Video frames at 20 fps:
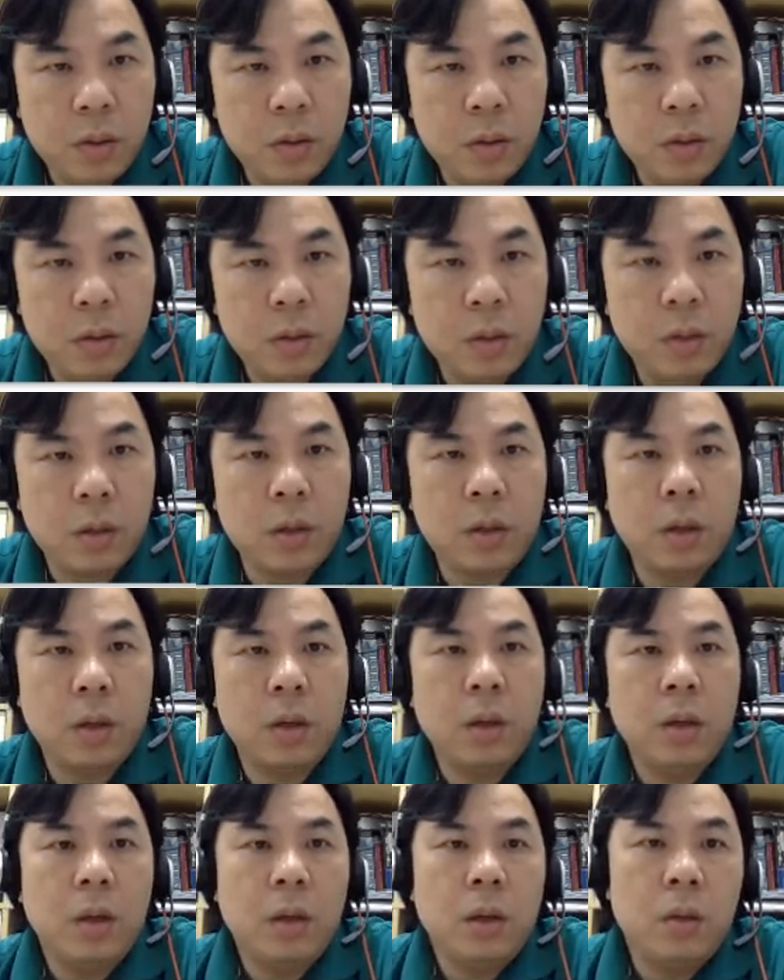Okay,
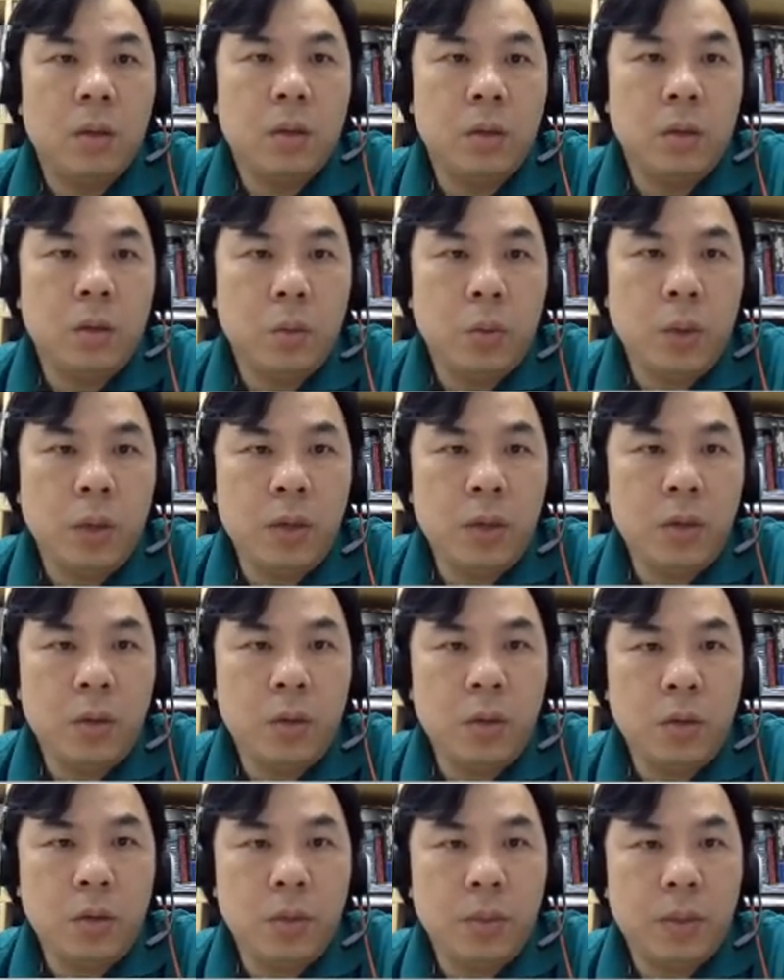so the 1,
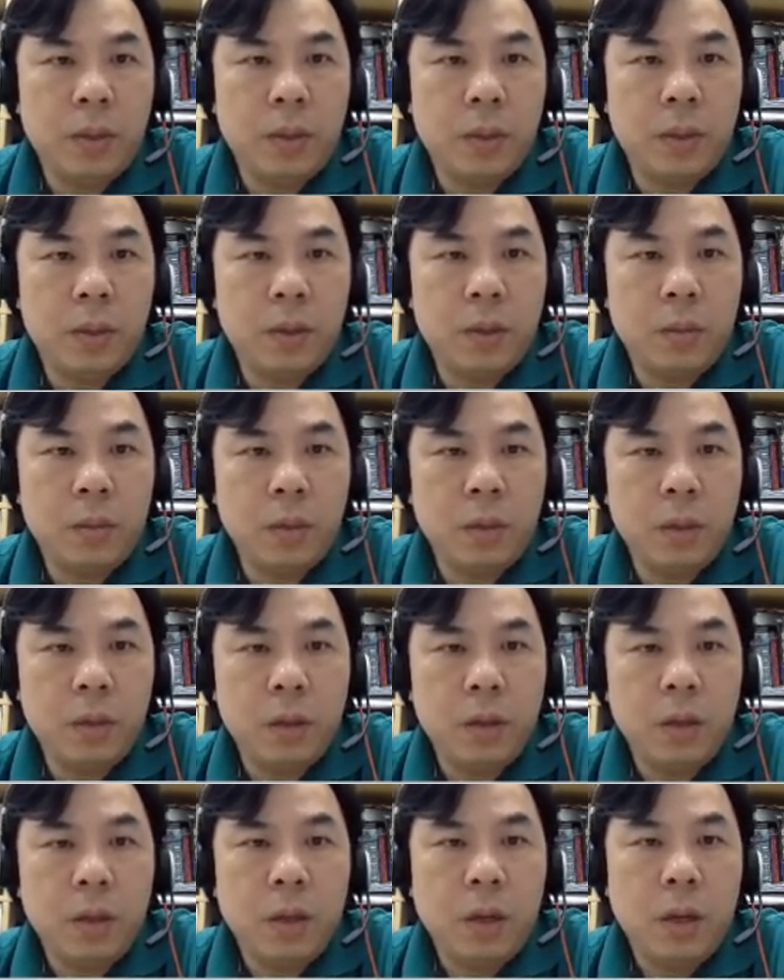0 basically mean
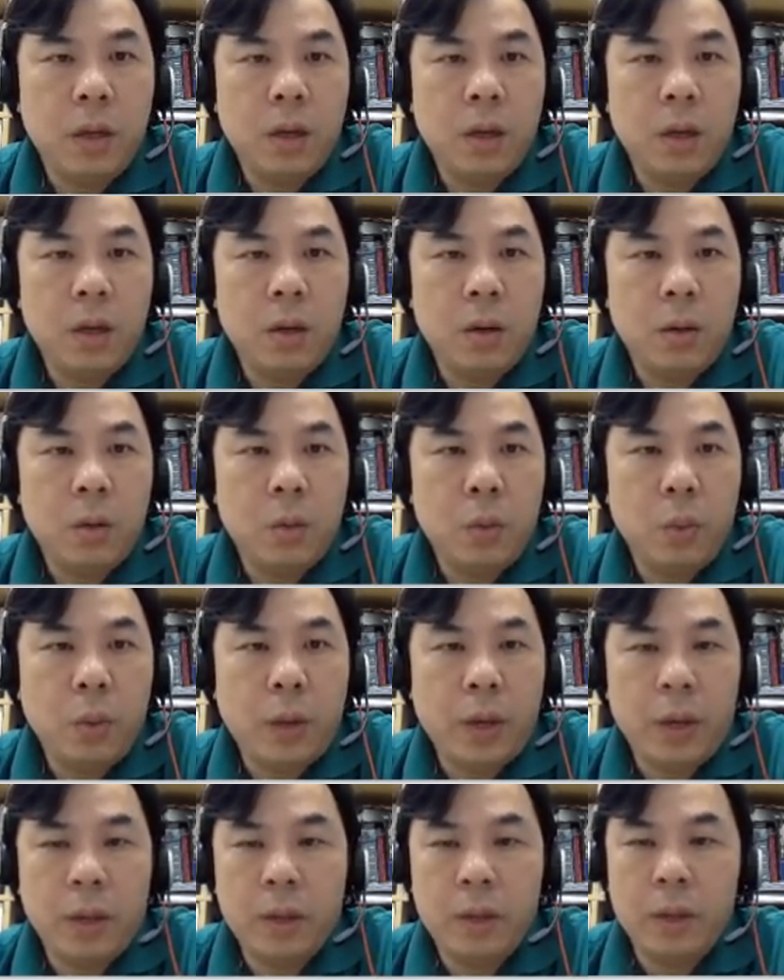
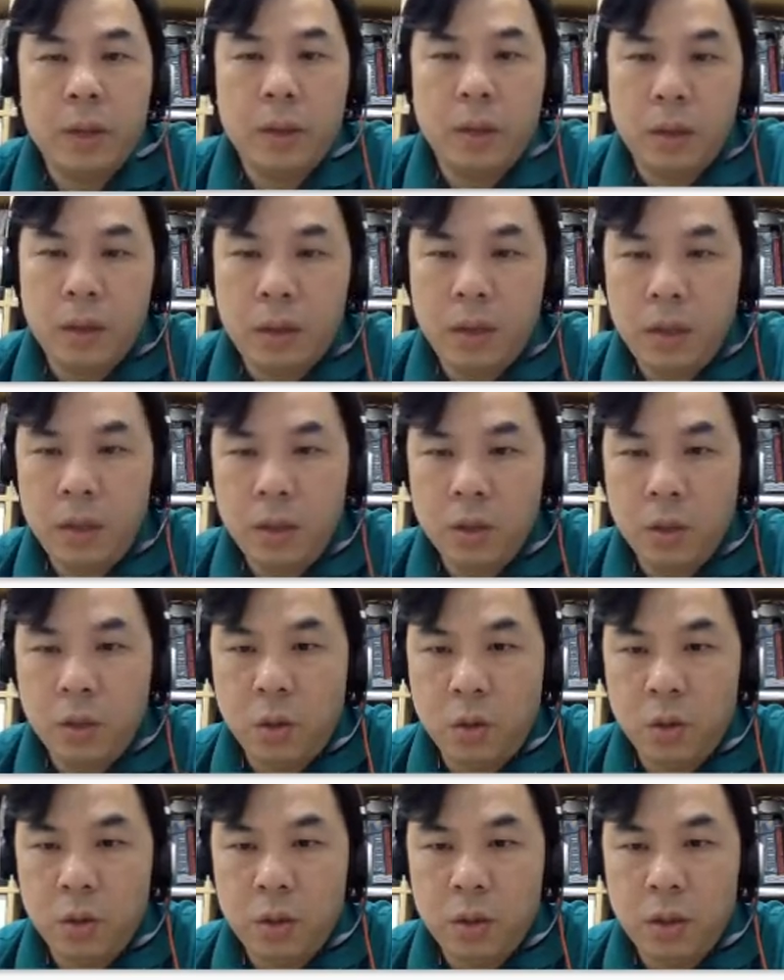when this
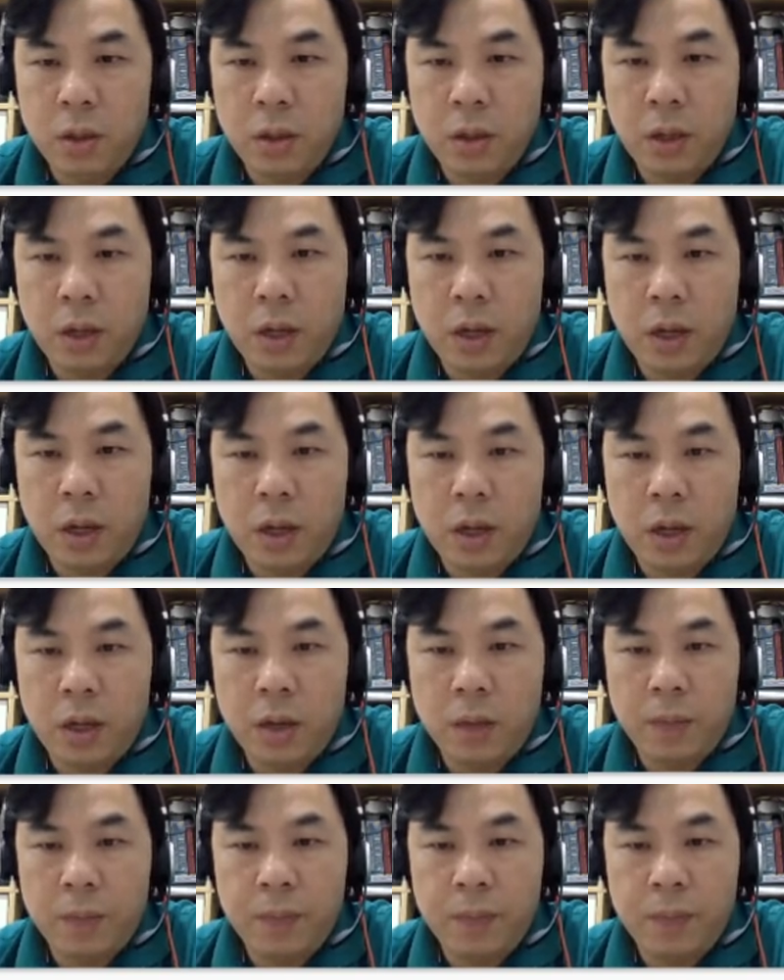coordinate A